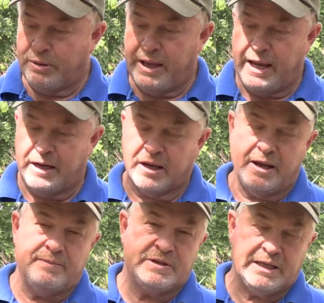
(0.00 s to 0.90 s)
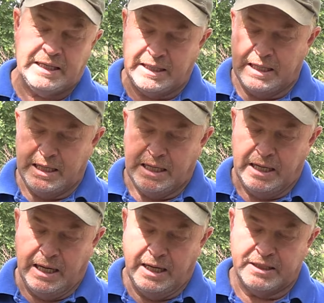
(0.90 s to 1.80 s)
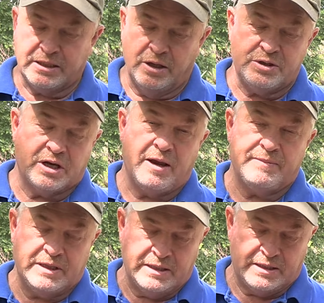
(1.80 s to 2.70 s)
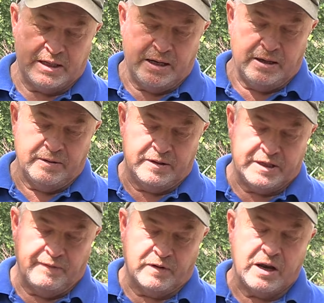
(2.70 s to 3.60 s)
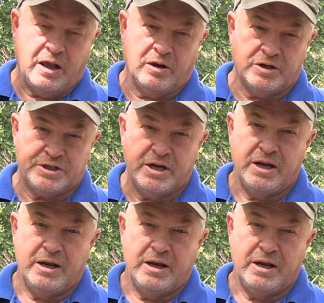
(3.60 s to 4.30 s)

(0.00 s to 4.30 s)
plant. It comes in, Celosa comes in several colors.